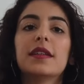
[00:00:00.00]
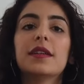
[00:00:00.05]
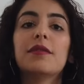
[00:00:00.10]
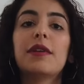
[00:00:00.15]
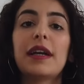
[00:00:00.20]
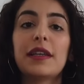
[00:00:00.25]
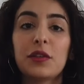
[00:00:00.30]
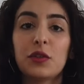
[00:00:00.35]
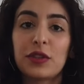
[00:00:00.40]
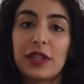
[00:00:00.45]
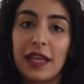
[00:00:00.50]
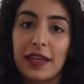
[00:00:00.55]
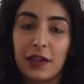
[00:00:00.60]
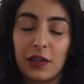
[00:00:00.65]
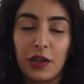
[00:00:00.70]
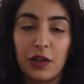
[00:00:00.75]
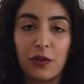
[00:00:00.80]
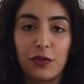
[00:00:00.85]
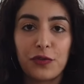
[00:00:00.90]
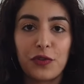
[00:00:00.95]
When you take
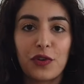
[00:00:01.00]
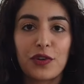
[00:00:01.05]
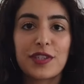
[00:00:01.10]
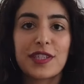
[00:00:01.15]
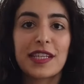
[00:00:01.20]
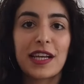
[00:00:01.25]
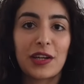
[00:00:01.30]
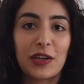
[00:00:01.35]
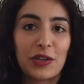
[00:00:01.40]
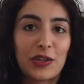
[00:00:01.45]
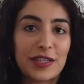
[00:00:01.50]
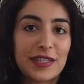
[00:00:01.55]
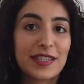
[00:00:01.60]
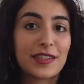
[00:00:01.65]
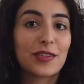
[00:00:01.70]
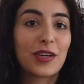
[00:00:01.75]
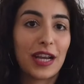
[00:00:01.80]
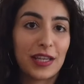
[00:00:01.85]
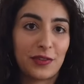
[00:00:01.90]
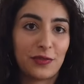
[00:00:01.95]
care of your succulents
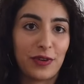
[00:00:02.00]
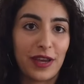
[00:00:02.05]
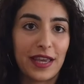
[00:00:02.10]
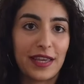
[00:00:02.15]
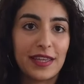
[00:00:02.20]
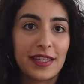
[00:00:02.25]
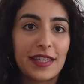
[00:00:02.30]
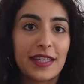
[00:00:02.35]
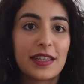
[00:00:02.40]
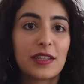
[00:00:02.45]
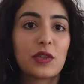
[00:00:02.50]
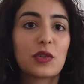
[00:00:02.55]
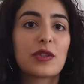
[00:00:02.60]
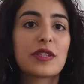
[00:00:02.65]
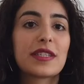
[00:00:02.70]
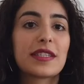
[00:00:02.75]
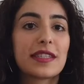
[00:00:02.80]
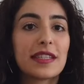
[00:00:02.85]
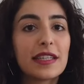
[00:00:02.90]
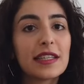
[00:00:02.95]
the right way, it
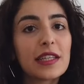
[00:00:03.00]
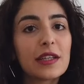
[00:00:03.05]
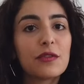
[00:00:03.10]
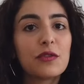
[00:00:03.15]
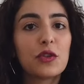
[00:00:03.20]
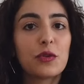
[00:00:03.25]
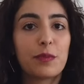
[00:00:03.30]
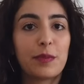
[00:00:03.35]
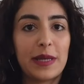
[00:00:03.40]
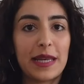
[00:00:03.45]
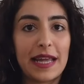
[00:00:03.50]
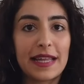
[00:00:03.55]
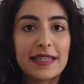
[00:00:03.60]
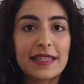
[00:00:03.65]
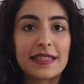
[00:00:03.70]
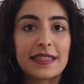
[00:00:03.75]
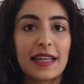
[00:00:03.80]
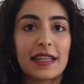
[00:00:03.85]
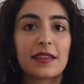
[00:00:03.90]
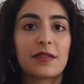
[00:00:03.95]
could still give you
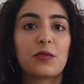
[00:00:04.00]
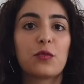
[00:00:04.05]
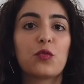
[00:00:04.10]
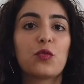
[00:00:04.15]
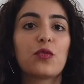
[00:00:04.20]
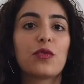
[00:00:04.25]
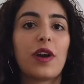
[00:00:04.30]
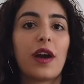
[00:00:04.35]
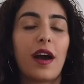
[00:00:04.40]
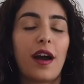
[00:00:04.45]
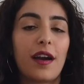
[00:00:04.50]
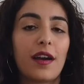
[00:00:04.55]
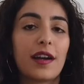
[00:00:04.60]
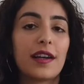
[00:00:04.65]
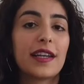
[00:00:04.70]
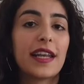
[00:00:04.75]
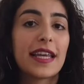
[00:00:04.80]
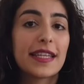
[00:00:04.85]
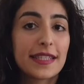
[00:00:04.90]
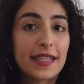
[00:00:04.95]
plants that are
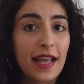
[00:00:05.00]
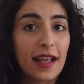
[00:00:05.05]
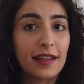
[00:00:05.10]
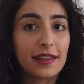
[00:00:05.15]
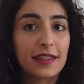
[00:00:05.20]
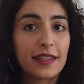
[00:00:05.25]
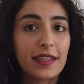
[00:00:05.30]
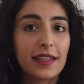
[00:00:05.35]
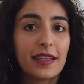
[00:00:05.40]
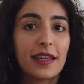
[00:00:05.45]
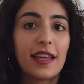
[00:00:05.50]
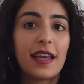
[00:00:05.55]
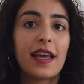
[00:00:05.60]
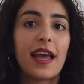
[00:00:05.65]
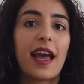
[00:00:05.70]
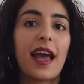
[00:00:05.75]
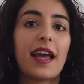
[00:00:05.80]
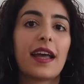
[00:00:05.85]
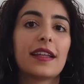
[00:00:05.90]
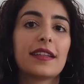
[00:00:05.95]
less healthy
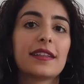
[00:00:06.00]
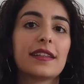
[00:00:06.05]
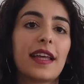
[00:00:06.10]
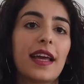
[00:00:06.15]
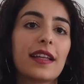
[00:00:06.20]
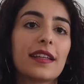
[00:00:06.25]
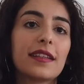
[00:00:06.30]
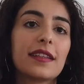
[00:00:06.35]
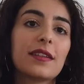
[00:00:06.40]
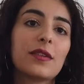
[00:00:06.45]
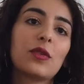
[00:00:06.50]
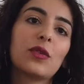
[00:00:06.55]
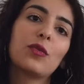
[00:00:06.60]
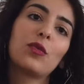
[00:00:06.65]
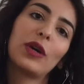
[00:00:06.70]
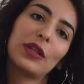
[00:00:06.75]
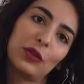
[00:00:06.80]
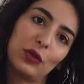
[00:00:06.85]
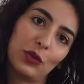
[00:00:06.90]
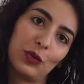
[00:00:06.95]
than
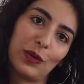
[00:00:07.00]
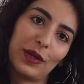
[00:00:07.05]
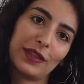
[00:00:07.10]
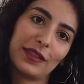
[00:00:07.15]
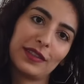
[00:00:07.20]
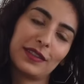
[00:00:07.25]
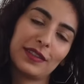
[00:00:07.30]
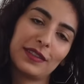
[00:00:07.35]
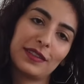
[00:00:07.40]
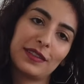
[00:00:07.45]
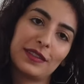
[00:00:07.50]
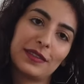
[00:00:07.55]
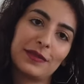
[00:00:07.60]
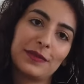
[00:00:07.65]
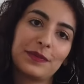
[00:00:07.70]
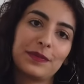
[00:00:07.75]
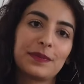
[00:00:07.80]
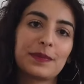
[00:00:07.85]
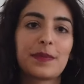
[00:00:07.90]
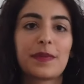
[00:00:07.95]
what you want.
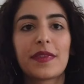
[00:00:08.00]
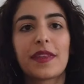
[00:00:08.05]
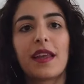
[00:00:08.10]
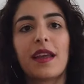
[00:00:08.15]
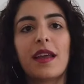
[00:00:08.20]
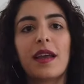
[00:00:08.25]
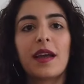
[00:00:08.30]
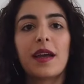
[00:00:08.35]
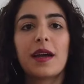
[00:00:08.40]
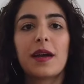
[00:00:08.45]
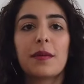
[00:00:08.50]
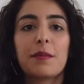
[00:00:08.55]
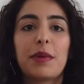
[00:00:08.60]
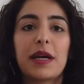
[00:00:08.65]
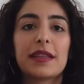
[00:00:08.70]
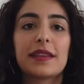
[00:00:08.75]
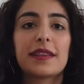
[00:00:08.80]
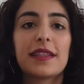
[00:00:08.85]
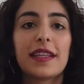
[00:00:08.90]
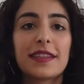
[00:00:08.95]

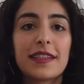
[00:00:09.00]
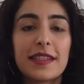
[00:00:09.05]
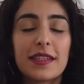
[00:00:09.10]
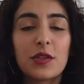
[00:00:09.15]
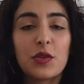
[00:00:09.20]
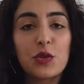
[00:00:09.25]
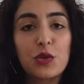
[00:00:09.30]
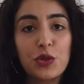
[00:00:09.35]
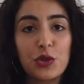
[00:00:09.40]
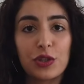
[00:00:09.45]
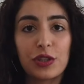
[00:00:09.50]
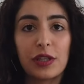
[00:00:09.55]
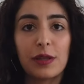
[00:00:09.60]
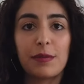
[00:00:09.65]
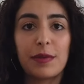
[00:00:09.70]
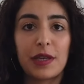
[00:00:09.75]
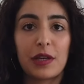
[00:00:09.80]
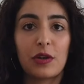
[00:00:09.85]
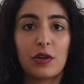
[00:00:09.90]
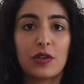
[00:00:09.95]
But that is usually
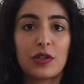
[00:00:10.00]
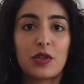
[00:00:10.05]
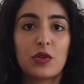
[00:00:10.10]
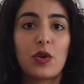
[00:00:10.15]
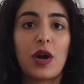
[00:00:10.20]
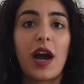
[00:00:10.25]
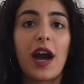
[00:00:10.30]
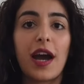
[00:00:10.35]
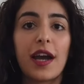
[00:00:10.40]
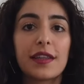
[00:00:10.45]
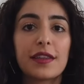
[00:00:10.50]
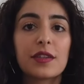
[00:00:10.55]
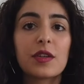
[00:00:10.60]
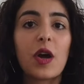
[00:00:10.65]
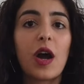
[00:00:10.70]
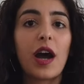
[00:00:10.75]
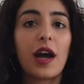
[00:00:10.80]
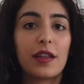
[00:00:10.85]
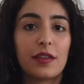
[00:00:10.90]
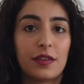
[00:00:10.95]
because you
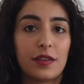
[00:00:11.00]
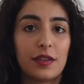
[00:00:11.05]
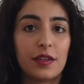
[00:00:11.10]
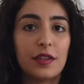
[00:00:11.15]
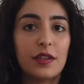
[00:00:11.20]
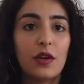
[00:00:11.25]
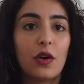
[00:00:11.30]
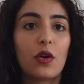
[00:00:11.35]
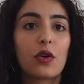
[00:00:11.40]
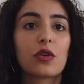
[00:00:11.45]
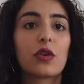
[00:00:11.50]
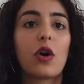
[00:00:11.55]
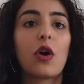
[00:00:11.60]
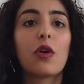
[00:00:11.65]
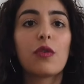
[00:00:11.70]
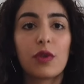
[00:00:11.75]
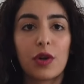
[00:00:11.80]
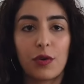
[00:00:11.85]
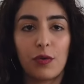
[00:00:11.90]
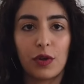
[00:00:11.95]
either under or
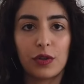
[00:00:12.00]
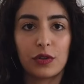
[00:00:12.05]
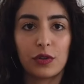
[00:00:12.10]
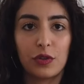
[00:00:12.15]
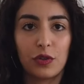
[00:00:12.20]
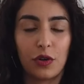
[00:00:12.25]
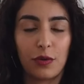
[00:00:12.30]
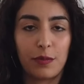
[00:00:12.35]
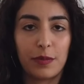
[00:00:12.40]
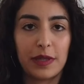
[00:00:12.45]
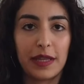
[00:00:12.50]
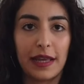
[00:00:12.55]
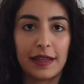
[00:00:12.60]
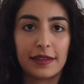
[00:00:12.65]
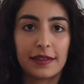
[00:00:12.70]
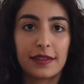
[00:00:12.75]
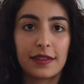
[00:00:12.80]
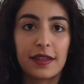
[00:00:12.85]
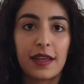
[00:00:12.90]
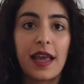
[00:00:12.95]
overwater your
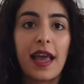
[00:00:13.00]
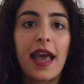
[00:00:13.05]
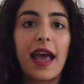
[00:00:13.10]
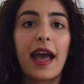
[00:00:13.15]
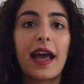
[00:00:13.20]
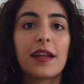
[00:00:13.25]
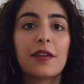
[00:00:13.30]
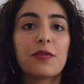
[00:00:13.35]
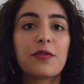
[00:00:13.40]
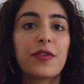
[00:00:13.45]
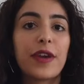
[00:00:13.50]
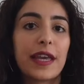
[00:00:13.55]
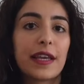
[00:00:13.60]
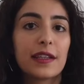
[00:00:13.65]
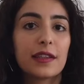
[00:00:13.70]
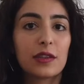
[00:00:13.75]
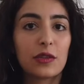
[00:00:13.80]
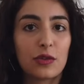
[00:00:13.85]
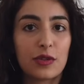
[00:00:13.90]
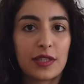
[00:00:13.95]
plant and
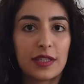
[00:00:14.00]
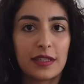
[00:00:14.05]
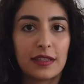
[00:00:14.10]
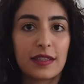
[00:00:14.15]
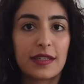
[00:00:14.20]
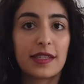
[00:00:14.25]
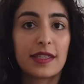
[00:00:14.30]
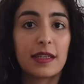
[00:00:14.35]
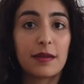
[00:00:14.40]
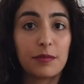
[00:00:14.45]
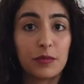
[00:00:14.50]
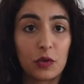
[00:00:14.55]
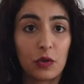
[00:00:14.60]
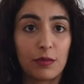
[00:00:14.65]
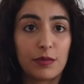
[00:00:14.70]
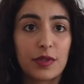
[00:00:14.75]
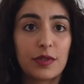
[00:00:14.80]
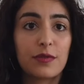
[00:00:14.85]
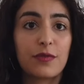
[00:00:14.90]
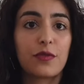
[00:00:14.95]
fail to see the
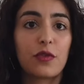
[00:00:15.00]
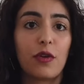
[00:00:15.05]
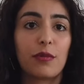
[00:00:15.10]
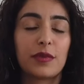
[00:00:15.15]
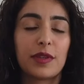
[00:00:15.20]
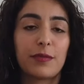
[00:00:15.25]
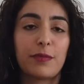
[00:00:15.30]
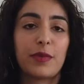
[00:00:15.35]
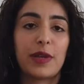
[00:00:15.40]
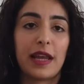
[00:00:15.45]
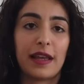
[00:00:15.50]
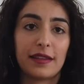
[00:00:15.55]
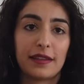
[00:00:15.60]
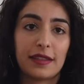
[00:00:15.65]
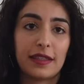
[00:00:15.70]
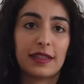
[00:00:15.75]
symptoms from the plant